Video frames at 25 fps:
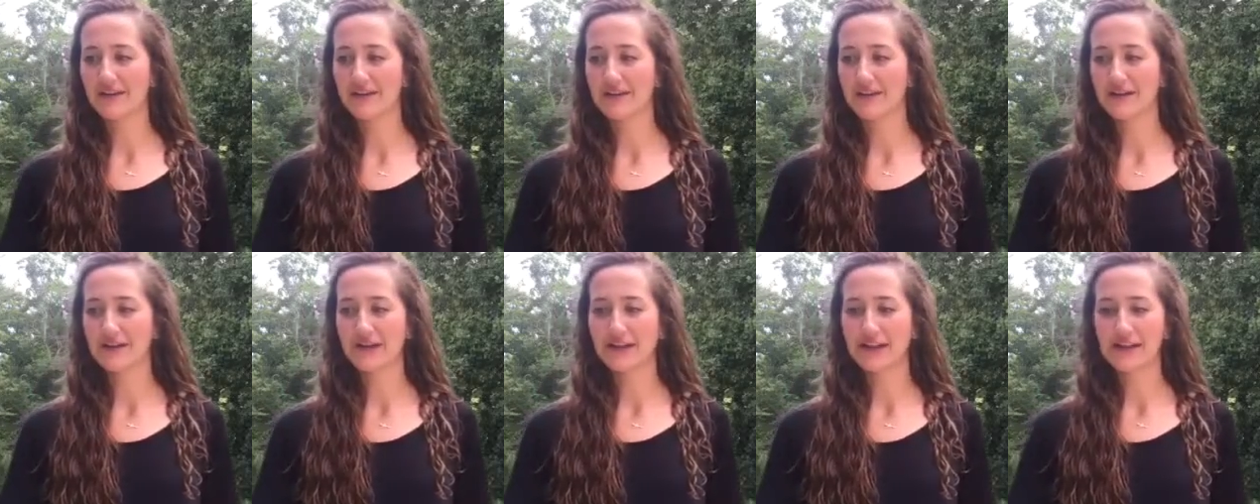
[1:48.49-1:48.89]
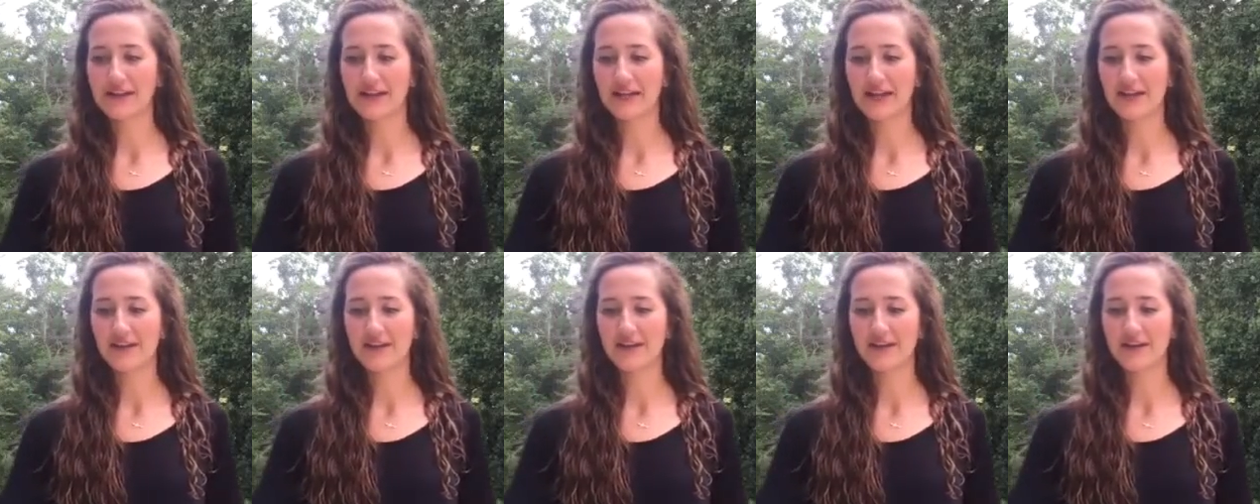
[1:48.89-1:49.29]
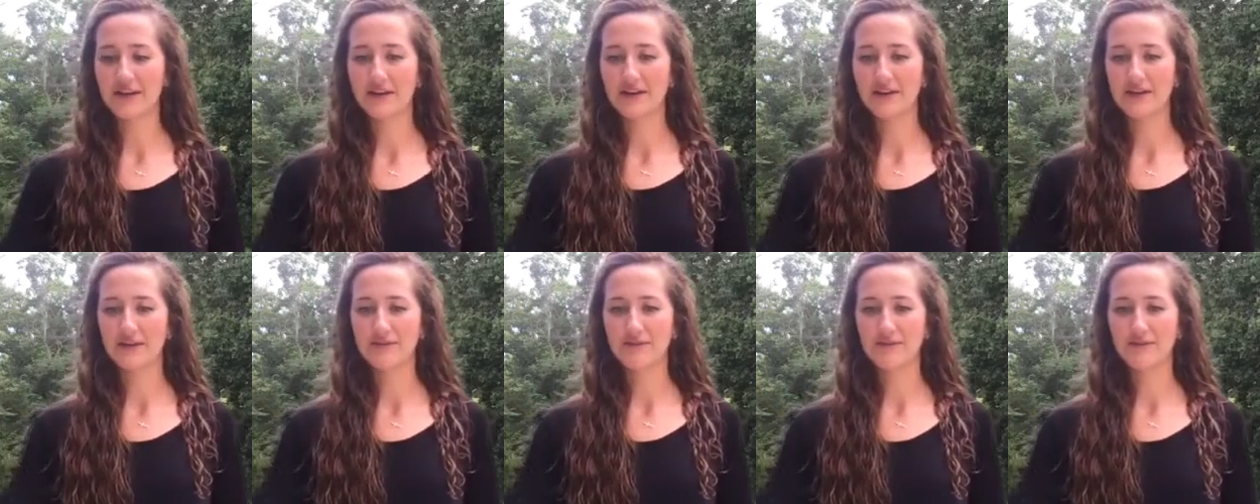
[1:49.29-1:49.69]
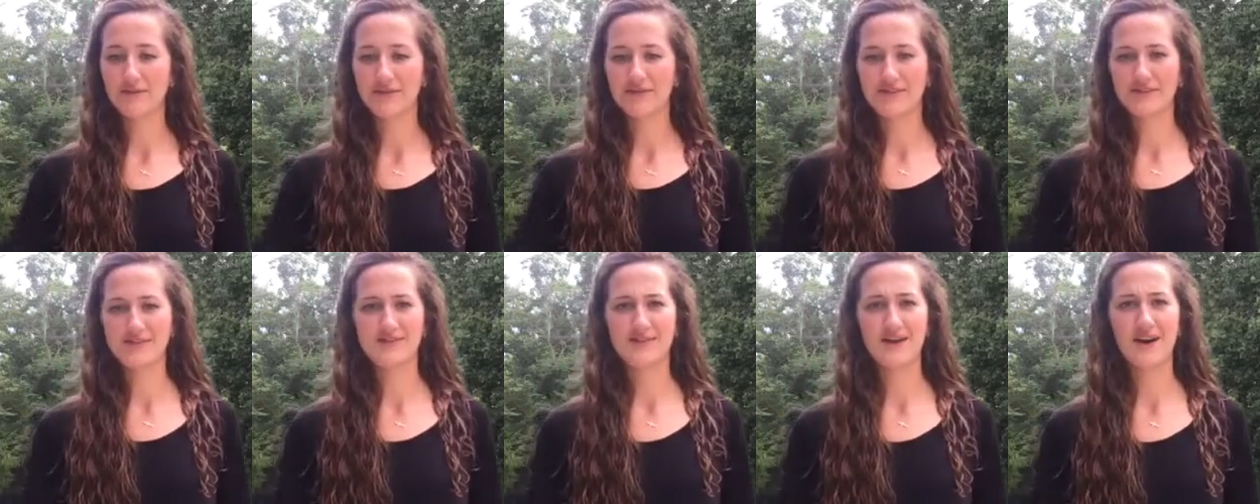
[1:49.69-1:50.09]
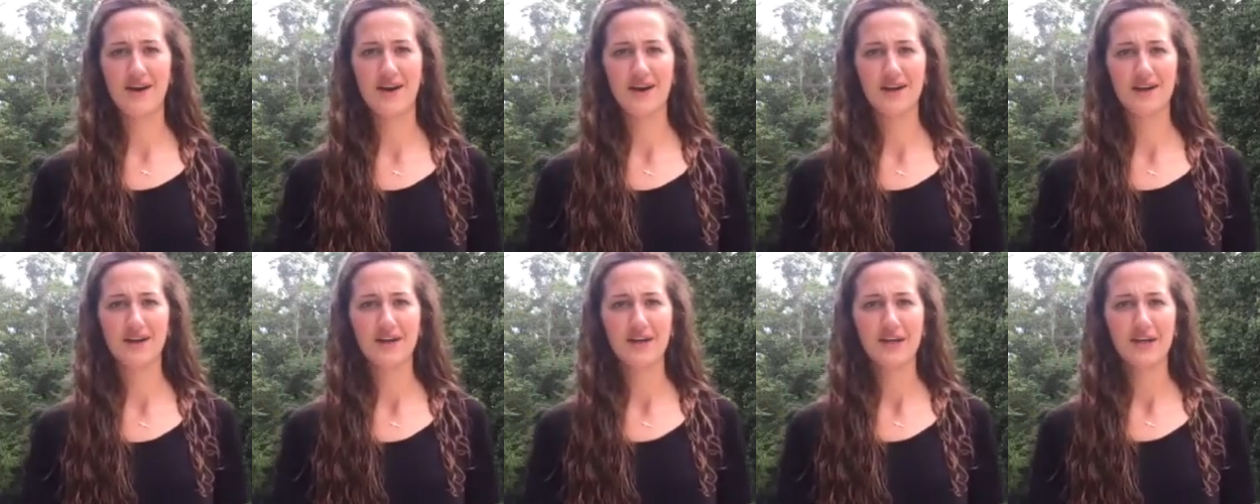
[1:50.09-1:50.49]
learning that this is
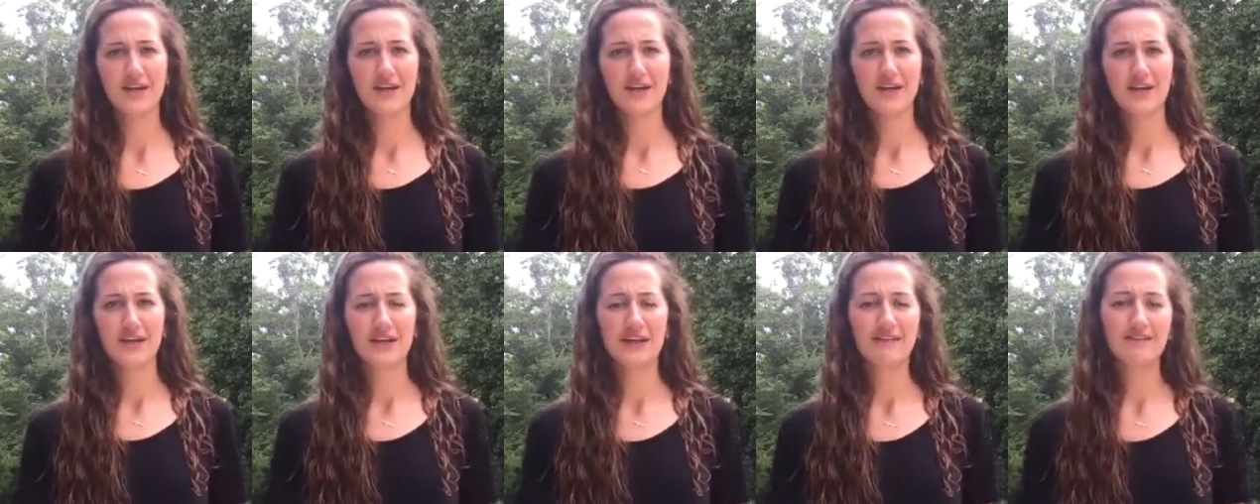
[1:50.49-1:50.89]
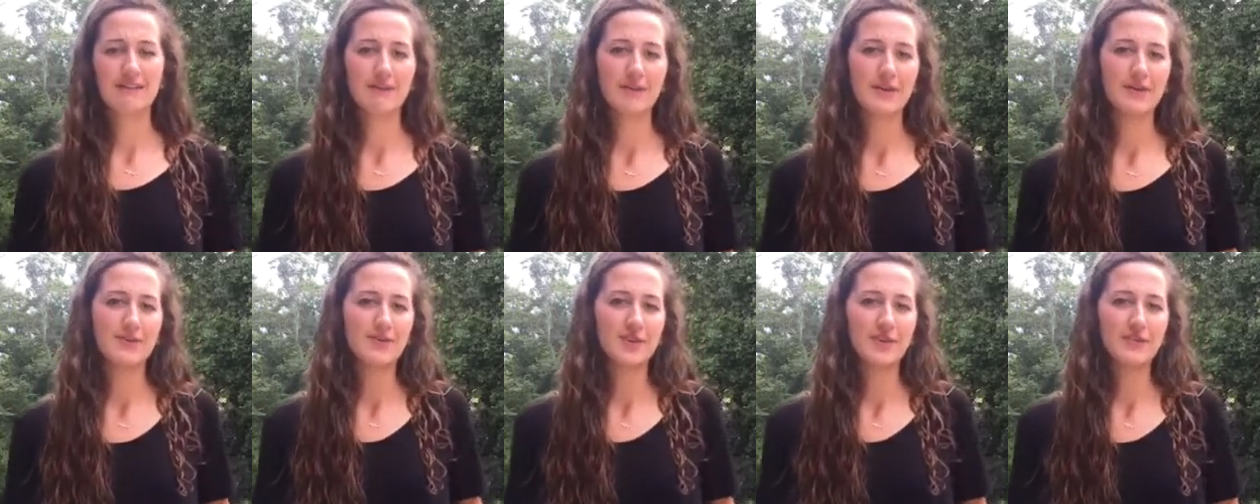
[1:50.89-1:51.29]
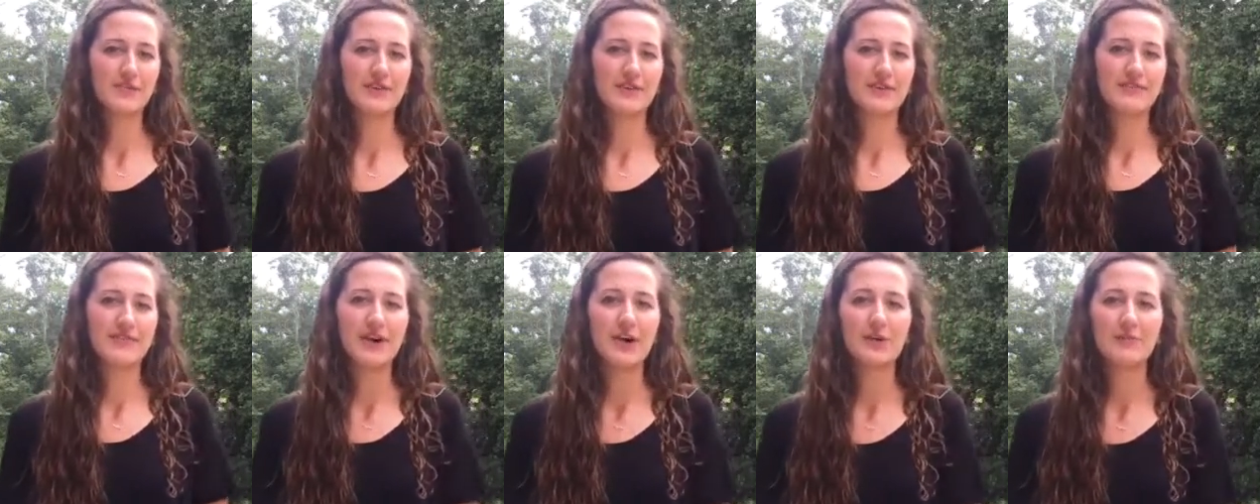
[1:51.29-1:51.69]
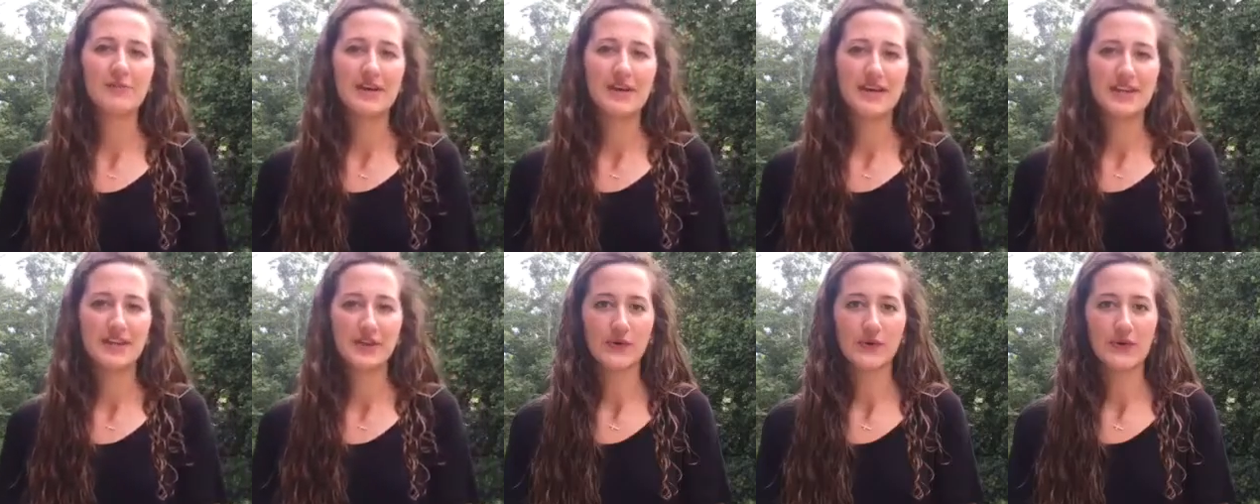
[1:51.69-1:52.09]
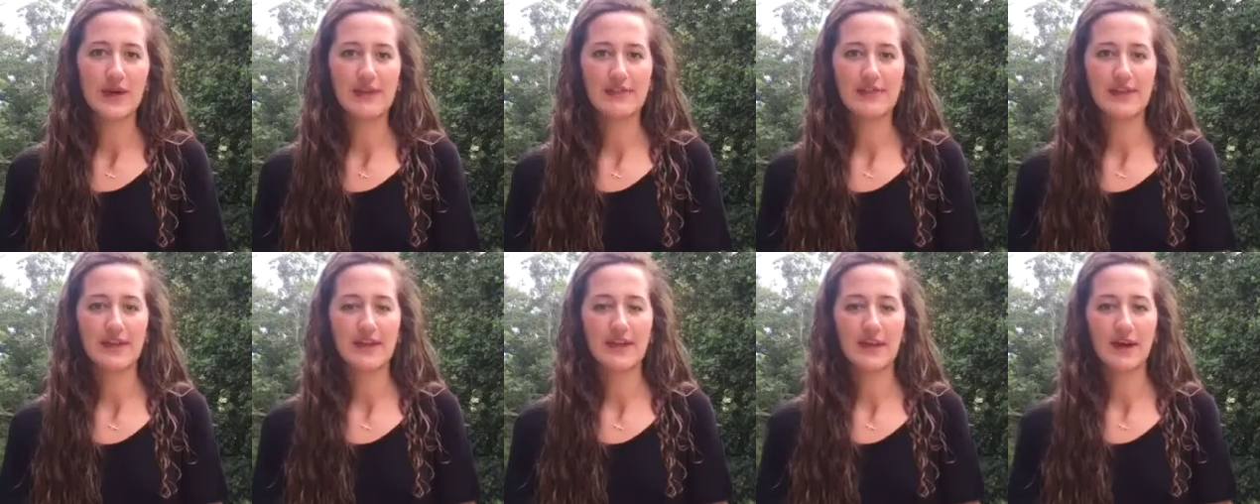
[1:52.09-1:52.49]
not giving me true fulfillment in the
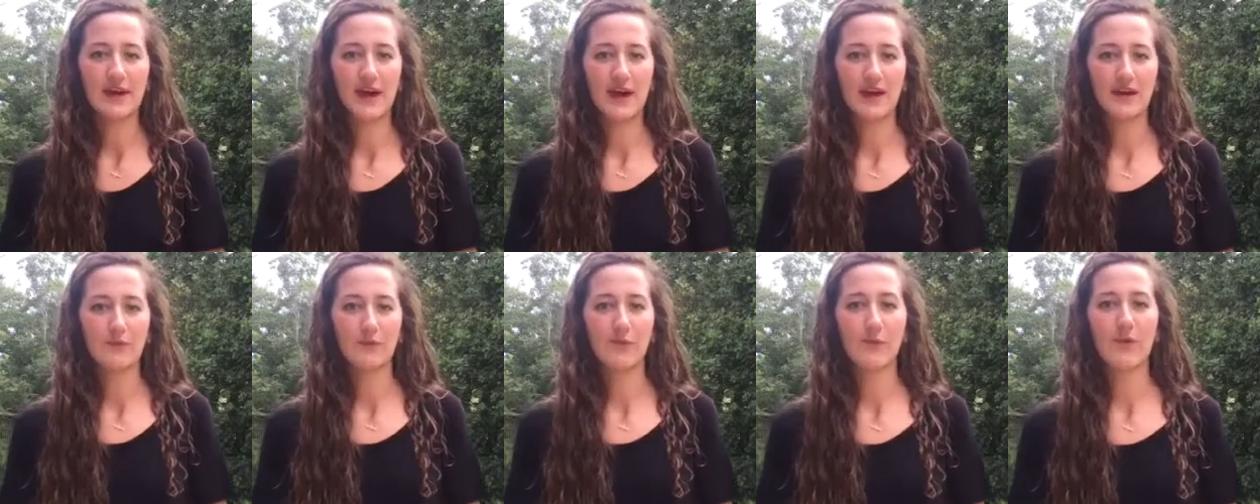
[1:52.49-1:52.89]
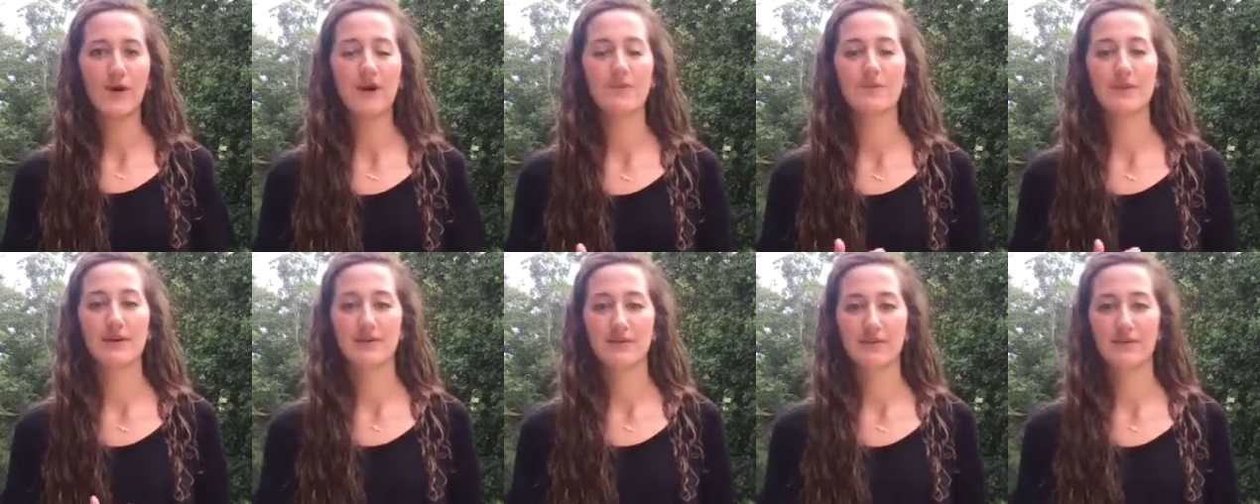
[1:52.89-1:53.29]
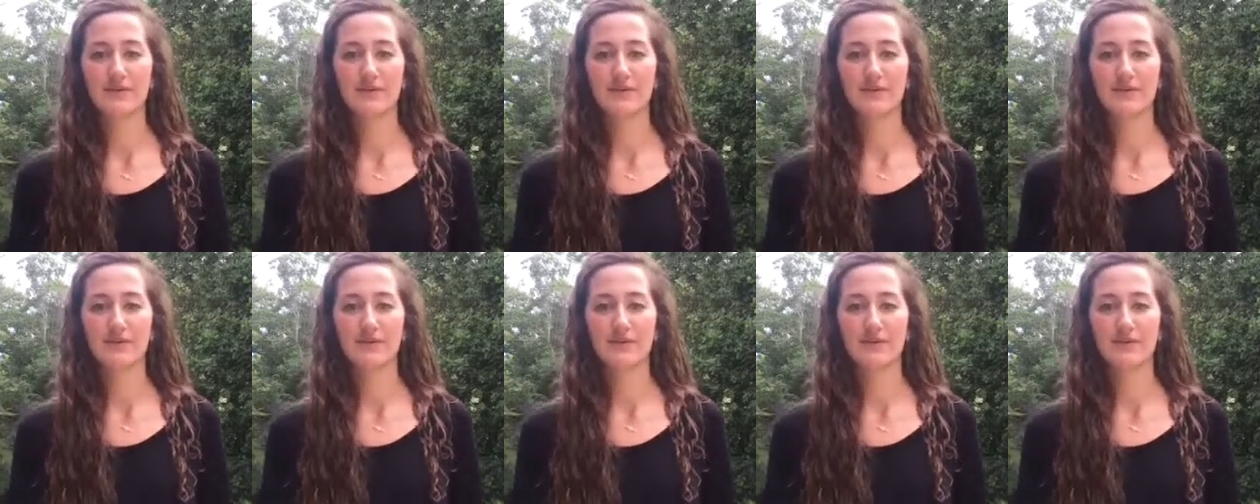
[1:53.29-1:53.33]
way that I want to be